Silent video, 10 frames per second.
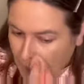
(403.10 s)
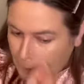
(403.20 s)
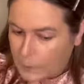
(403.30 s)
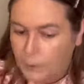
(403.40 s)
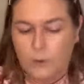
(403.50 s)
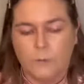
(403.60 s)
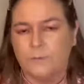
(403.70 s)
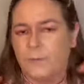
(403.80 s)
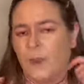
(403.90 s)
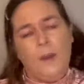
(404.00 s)
So
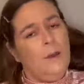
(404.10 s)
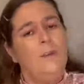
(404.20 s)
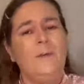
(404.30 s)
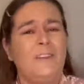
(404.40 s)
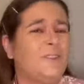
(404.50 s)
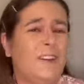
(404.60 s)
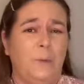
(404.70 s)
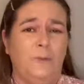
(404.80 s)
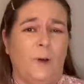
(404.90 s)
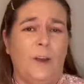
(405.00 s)
maybe I should
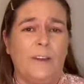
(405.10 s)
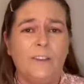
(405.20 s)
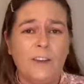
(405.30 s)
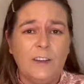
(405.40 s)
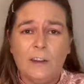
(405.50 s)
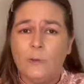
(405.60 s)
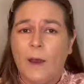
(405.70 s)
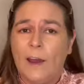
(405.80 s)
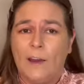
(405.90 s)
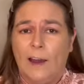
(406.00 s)
keep talking. See, that's
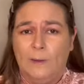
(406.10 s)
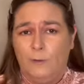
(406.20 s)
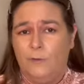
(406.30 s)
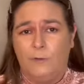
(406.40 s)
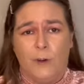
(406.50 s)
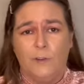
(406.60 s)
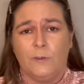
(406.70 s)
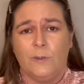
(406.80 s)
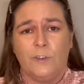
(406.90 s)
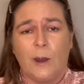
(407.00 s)
why I like doing
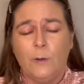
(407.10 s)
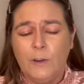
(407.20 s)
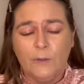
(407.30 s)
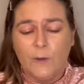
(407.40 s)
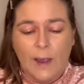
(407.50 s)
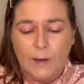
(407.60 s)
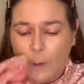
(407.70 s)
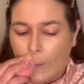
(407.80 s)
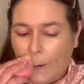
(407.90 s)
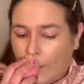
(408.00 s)
voiceovers. I always forget.
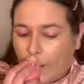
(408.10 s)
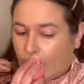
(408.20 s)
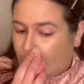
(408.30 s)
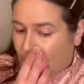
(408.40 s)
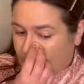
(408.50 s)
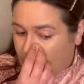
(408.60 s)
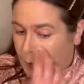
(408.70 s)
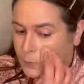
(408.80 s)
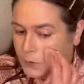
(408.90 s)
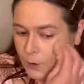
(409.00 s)
And I need to
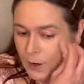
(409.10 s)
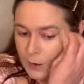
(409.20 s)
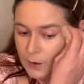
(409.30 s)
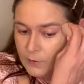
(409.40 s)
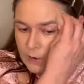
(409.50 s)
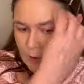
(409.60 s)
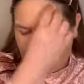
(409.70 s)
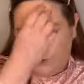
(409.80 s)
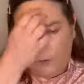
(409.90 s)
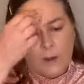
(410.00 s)
keep talking and talk
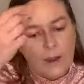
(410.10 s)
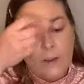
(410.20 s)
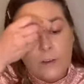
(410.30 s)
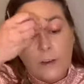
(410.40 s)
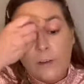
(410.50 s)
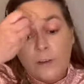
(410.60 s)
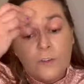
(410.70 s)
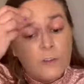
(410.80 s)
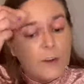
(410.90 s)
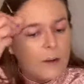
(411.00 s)
to you guys and just
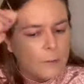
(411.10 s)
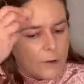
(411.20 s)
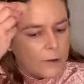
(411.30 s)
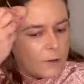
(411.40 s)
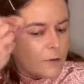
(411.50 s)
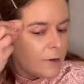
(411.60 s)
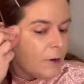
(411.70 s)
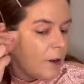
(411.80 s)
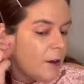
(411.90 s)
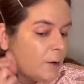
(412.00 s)
see, but
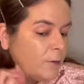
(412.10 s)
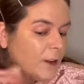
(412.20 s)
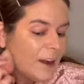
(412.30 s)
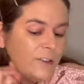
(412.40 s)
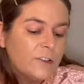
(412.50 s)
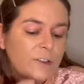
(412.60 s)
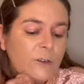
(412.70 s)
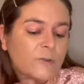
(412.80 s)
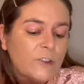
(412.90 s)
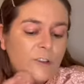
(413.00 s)
look at how nice it
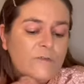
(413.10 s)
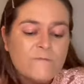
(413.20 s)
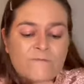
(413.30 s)
goes on.